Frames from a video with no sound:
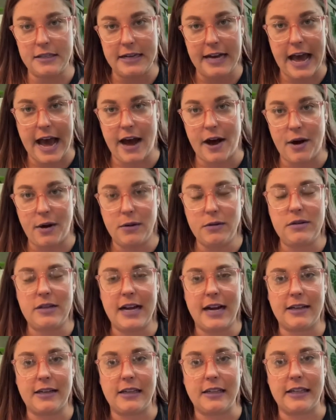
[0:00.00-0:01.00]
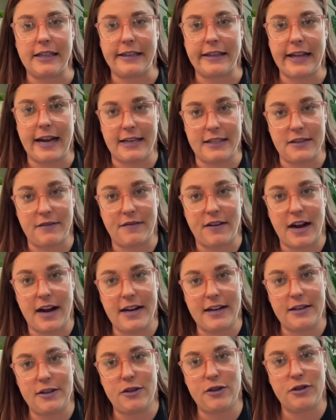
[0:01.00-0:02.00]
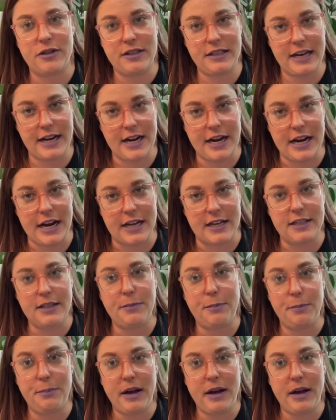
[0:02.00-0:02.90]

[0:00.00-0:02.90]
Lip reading: now technically classified as Dracenias,